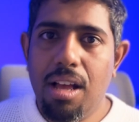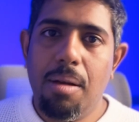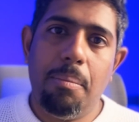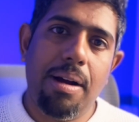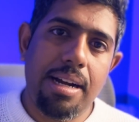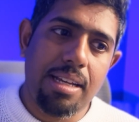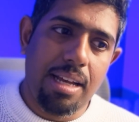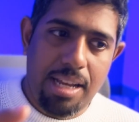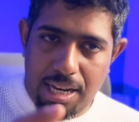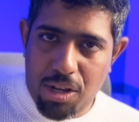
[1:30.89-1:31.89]
but uh,
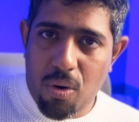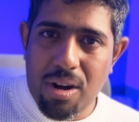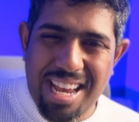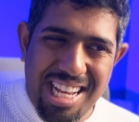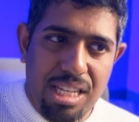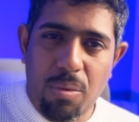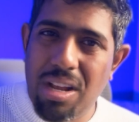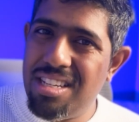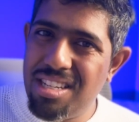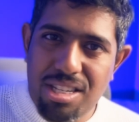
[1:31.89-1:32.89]
in your case we'll
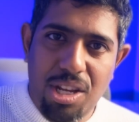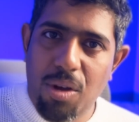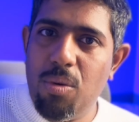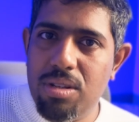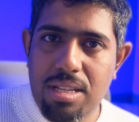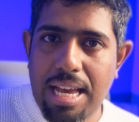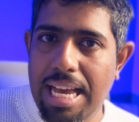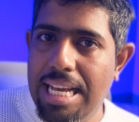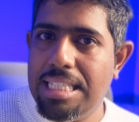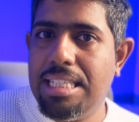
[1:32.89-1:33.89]
just use
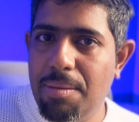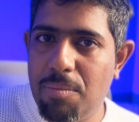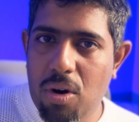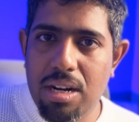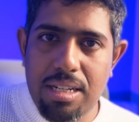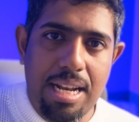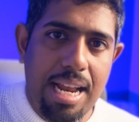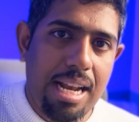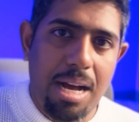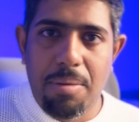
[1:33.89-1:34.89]
easy models like
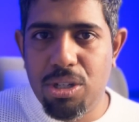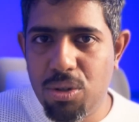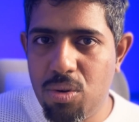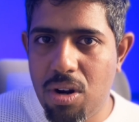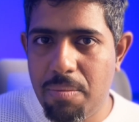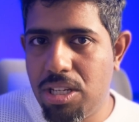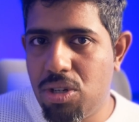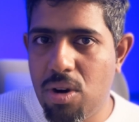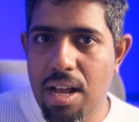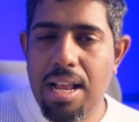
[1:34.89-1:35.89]
llama 2 or
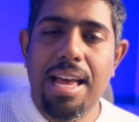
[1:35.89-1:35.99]
mistral